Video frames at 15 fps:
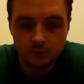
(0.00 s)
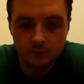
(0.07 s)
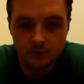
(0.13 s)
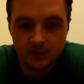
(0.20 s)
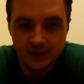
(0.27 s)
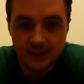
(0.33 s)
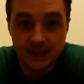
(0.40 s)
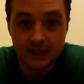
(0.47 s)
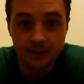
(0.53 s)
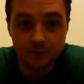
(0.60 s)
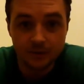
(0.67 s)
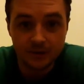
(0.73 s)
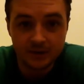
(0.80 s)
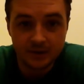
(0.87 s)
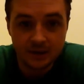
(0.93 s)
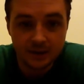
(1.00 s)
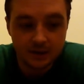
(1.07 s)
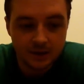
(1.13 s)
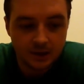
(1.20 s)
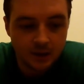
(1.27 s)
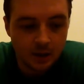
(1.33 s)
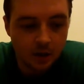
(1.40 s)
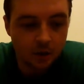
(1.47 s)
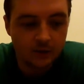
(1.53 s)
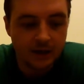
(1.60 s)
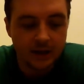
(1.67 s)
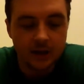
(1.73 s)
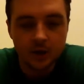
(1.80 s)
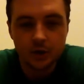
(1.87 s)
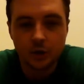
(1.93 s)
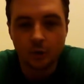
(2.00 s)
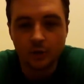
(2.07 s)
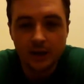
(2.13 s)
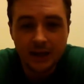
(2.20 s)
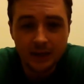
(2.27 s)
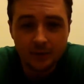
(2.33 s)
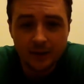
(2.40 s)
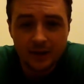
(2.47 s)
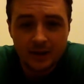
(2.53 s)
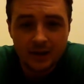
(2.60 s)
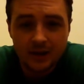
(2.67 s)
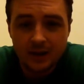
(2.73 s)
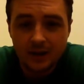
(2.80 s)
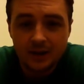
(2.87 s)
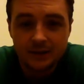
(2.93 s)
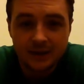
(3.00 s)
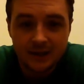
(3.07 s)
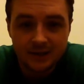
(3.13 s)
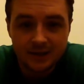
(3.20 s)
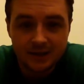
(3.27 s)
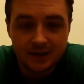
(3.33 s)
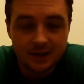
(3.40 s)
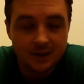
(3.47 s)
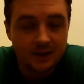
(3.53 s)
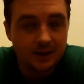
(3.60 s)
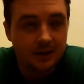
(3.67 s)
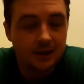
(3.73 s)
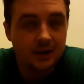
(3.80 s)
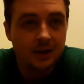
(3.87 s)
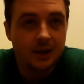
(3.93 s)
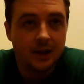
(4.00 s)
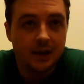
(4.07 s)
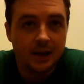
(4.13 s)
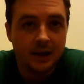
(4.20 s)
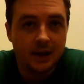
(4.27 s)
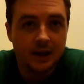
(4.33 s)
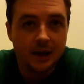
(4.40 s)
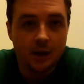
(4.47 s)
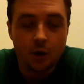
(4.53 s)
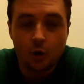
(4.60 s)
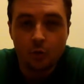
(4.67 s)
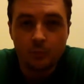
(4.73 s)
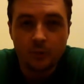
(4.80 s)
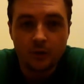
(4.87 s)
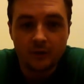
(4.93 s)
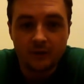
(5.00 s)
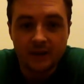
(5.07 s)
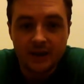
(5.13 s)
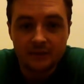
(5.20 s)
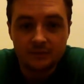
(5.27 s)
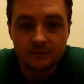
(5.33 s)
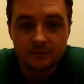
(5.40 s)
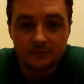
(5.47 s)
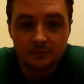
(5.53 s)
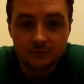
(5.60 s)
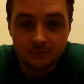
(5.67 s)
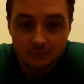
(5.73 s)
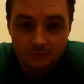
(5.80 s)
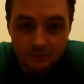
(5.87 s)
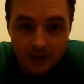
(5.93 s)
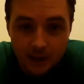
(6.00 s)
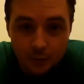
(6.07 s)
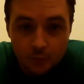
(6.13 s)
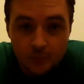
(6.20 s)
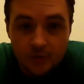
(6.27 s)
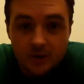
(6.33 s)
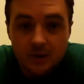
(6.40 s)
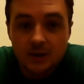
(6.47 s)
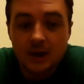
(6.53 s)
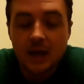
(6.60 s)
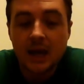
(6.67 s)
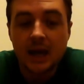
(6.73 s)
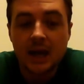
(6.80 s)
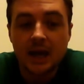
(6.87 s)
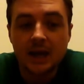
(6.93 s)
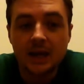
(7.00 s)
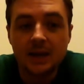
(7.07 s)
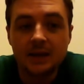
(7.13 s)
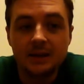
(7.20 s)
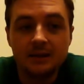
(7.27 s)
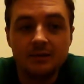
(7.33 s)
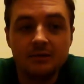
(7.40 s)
stay in the present tense. Okay, so anyway, that's it. I hope all of that helps, and